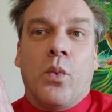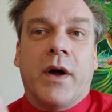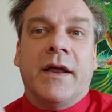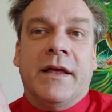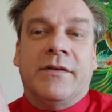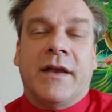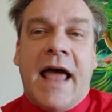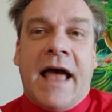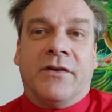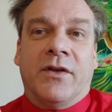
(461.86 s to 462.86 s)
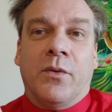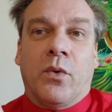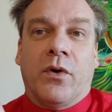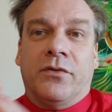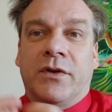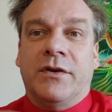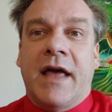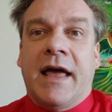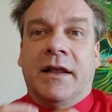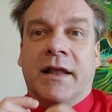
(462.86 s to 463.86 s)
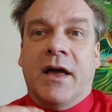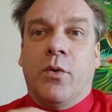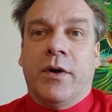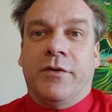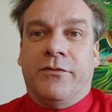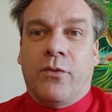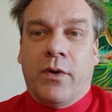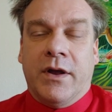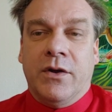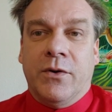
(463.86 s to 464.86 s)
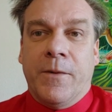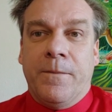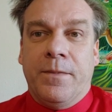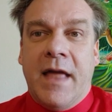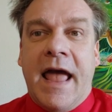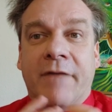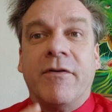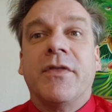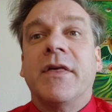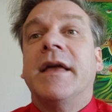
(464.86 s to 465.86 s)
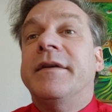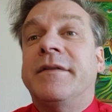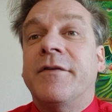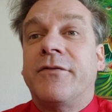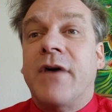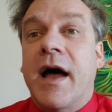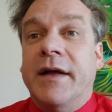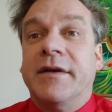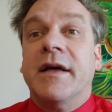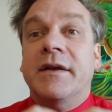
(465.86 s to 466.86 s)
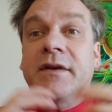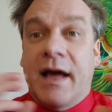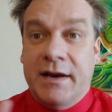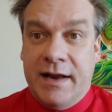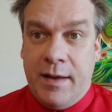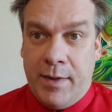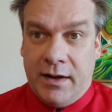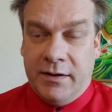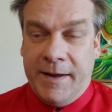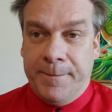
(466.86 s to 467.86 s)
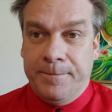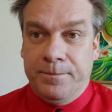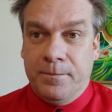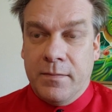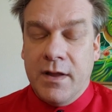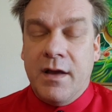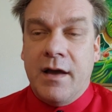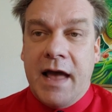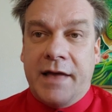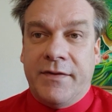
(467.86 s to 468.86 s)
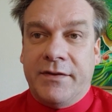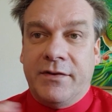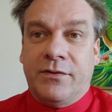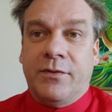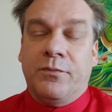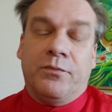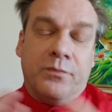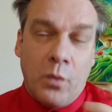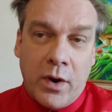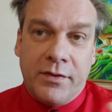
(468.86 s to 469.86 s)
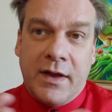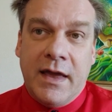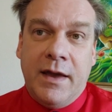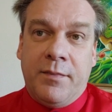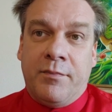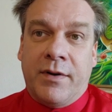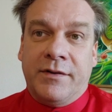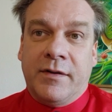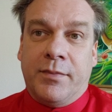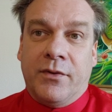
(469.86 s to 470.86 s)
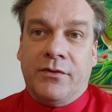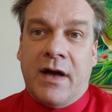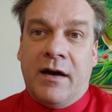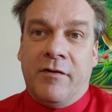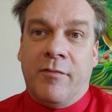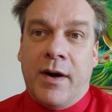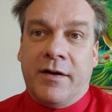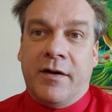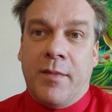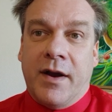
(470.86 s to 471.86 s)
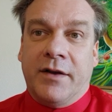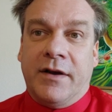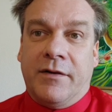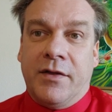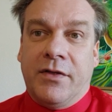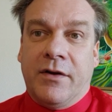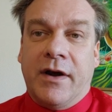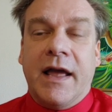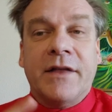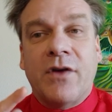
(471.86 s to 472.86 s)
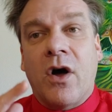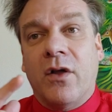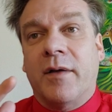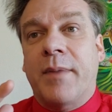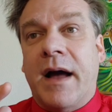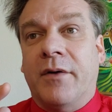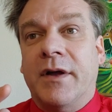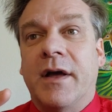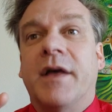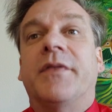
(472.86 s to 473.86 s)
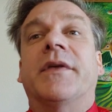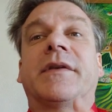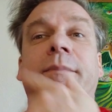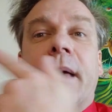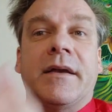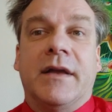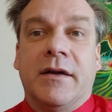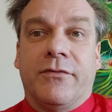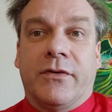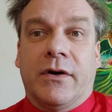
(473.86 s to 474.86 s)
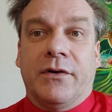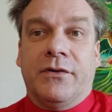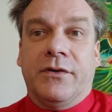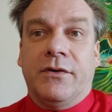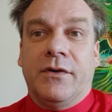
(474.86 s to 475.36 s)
what is it actually worth today, liquid for you? Everything is defined dynamically. And this is one of the key principles of modern monetary theory. It's all about the spending first,